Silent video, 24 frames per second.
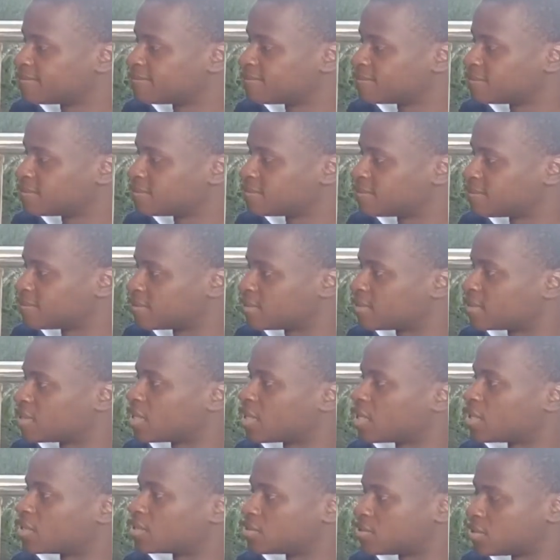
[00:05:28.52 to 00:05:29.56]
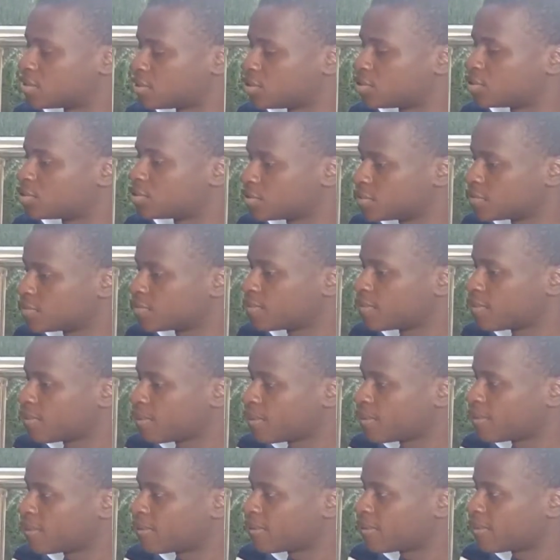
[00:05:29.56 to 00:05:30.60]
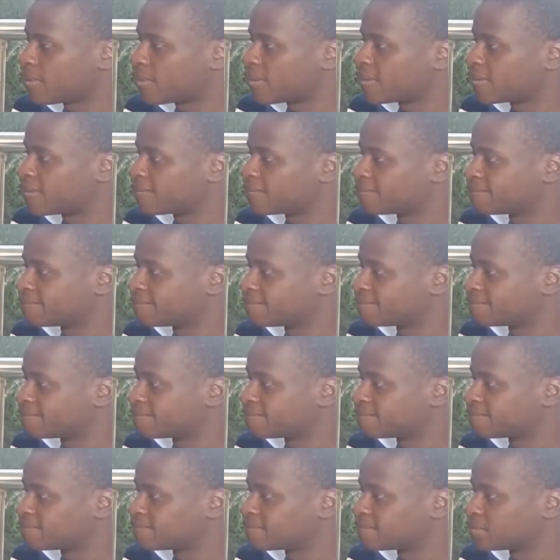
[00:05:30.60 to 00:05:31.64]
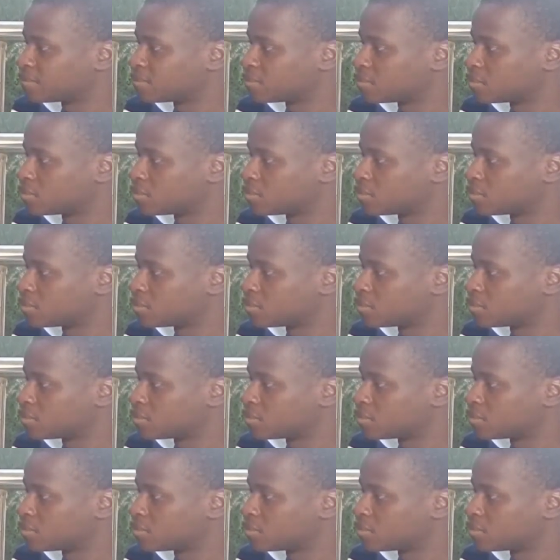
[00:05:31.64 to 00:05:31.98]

(silent)